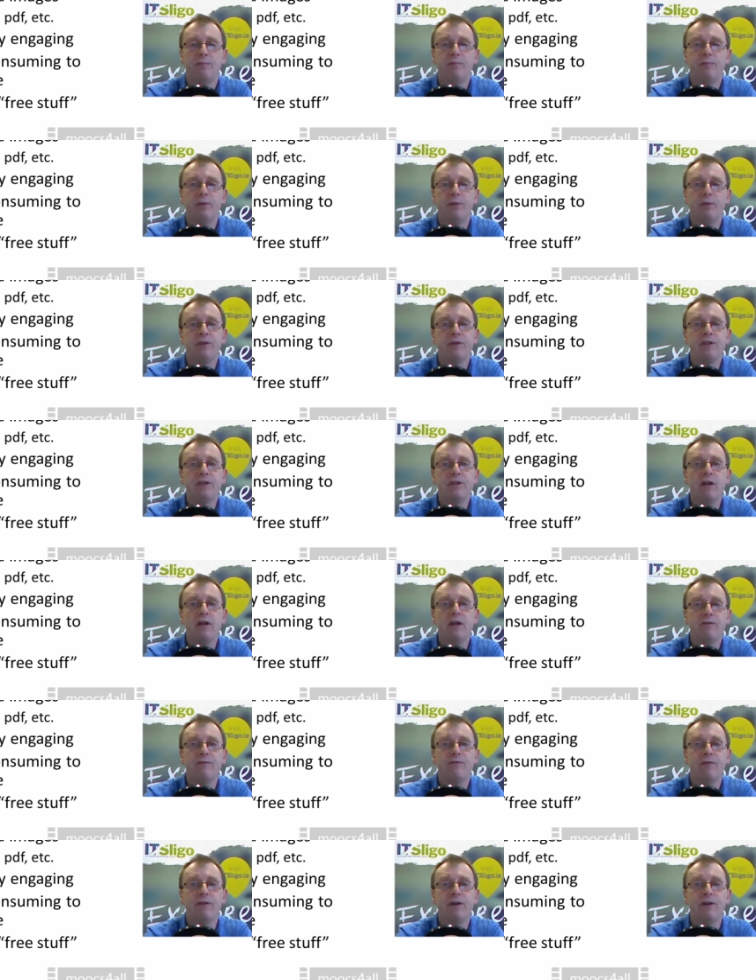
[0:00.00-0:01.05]
But there's lots
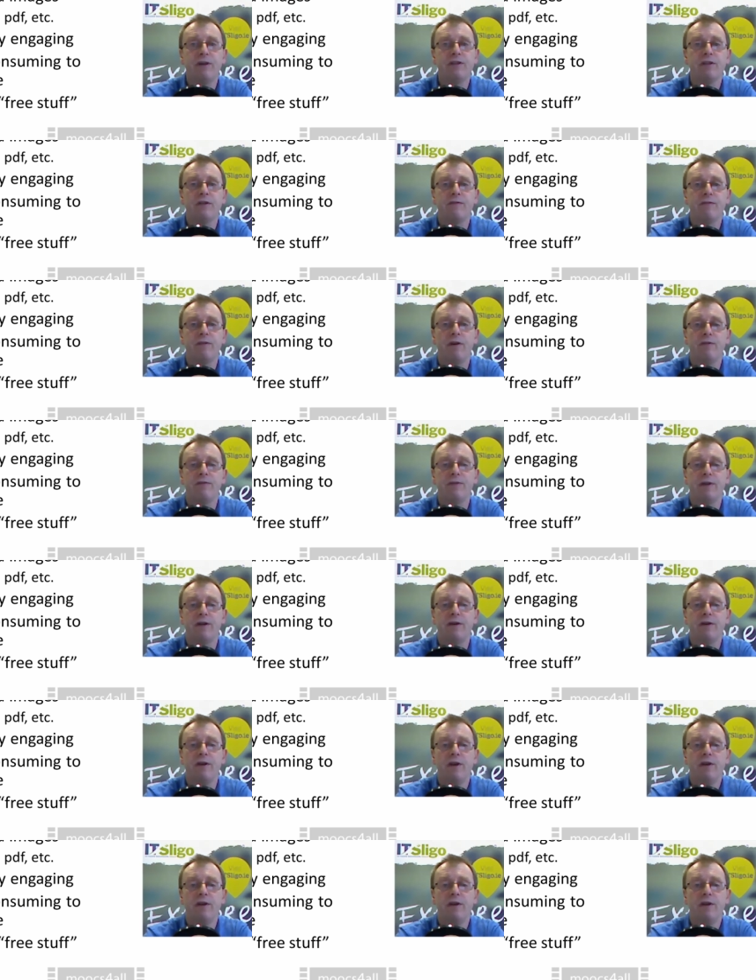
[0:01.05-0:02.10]
of free stuff out
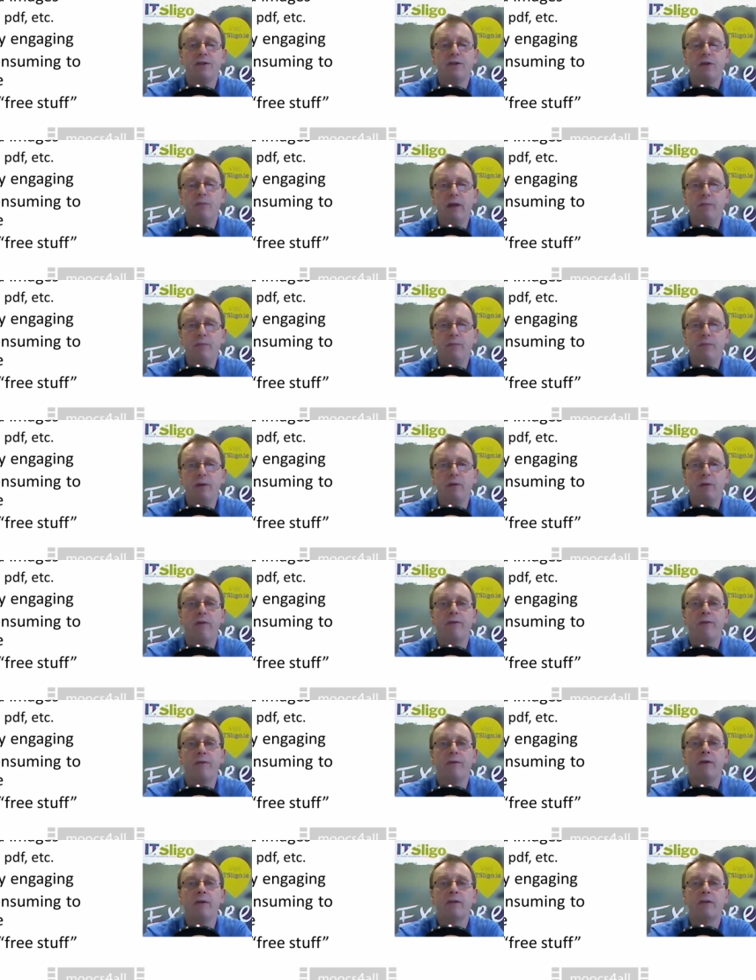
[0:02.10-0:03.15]
there, so it might be
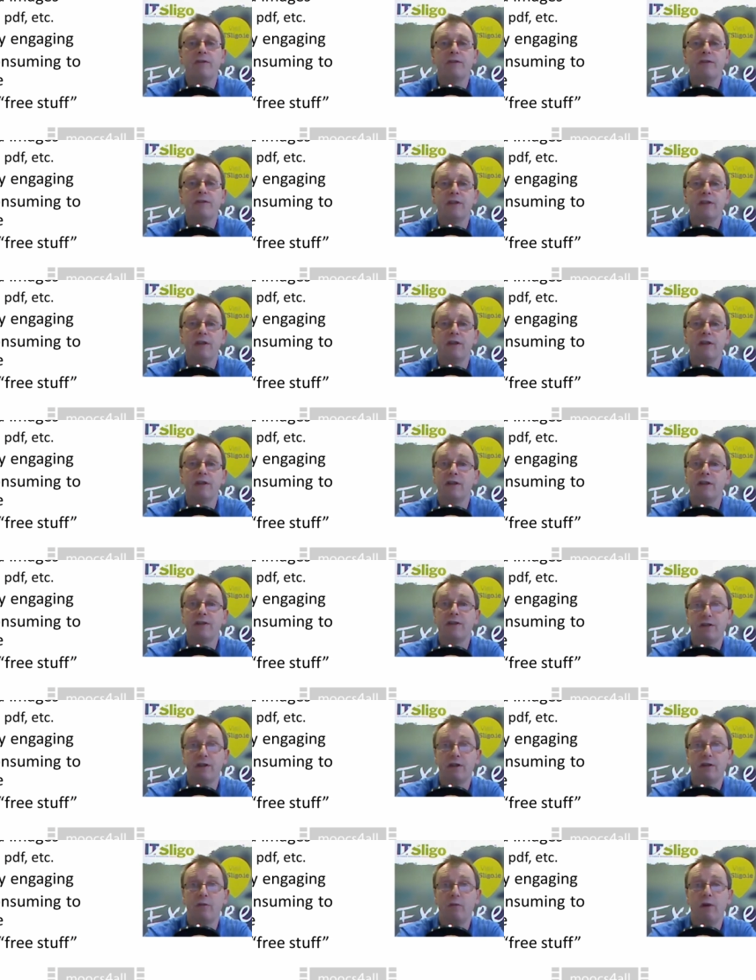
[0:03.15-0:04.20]
worth considering
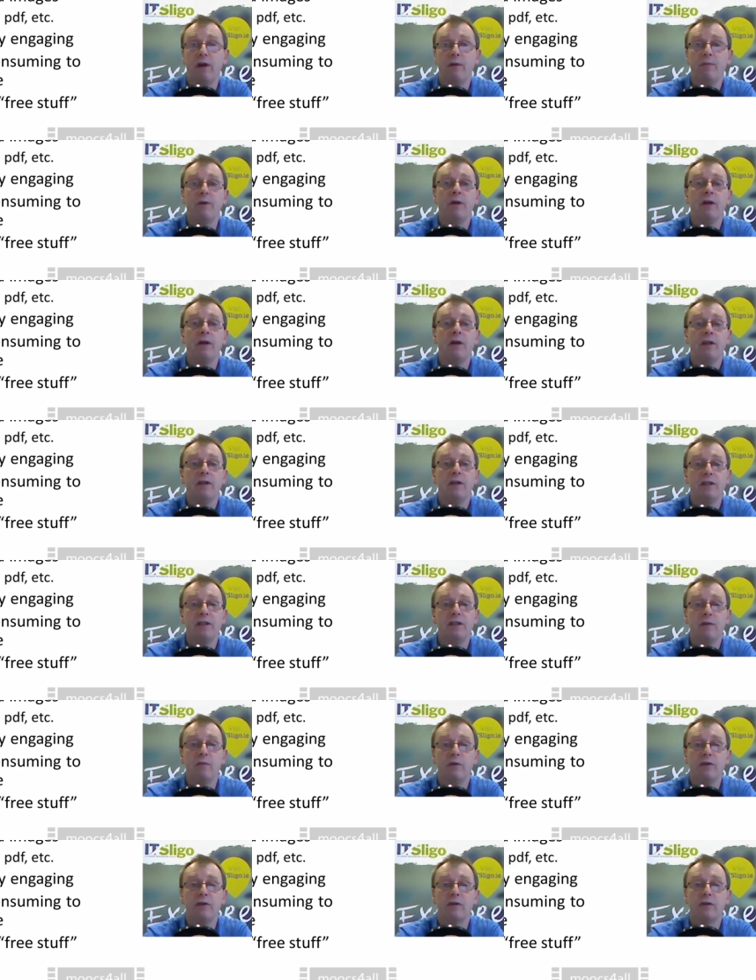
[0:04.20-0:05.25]
searching the web to see
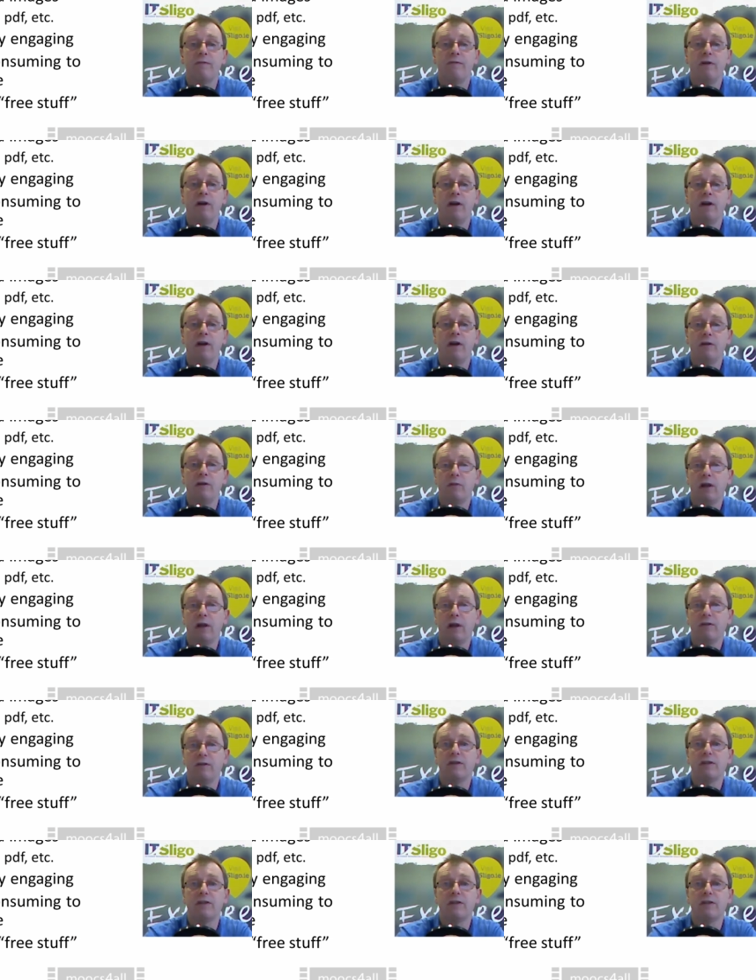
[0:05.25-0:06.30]
what you could find rather
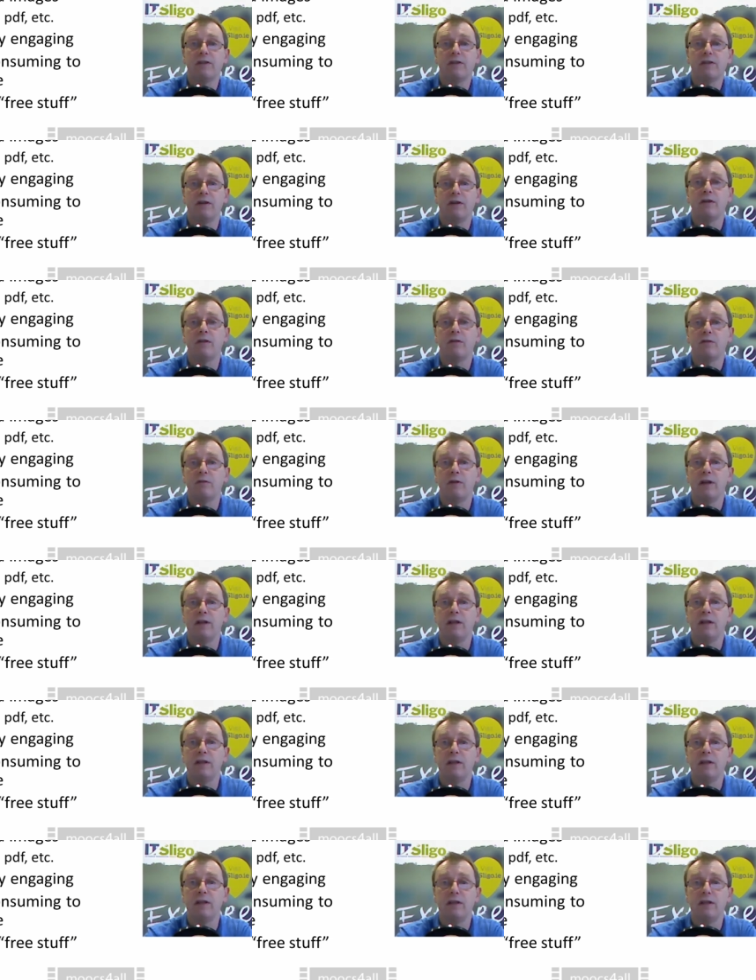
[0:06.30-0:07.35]
than starting
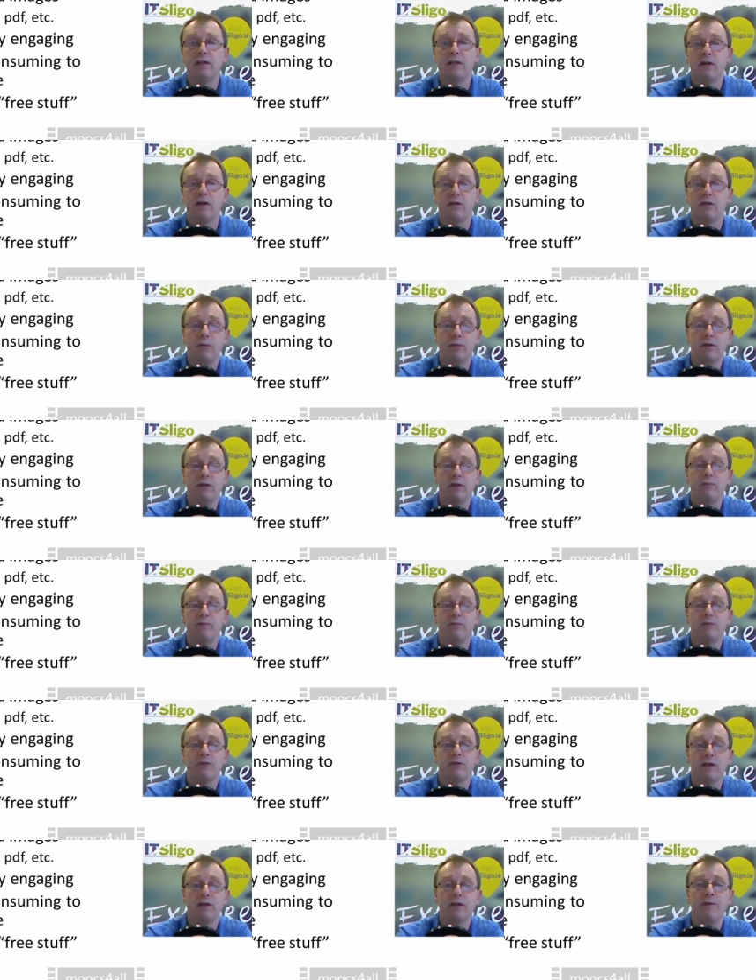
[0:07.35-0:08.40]
creating these documents from
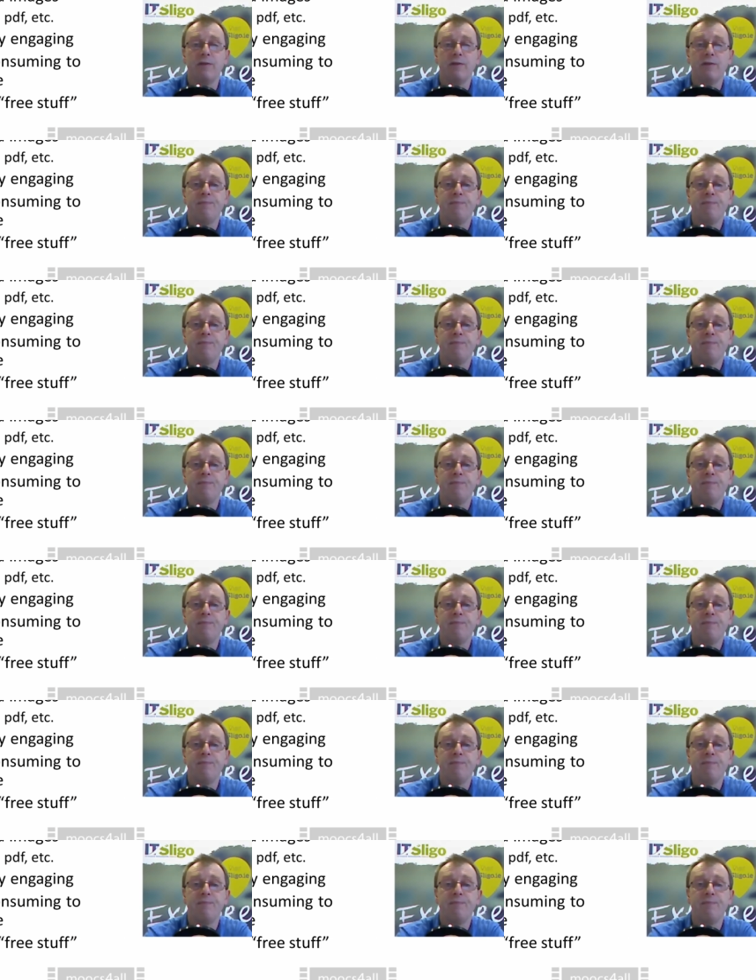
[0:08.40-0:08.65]
scratch.